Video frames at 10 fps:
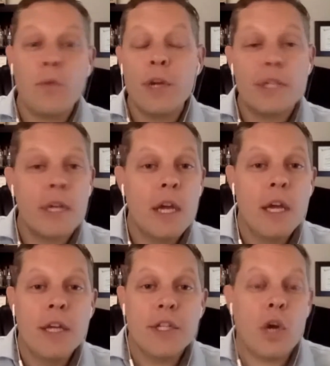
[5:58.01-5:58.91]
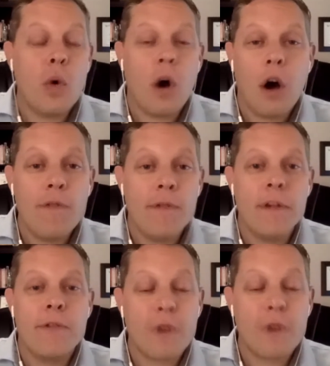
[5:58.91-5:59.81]
which so
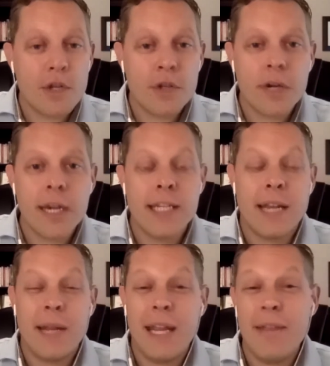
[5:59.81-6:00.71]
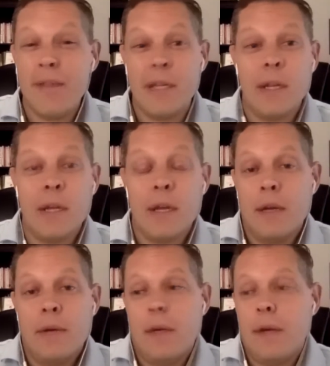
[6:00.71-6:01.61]
often frustrates and even,
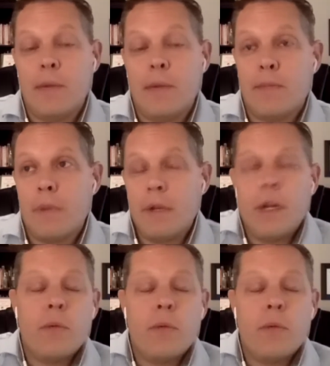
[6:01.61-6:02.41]
you know,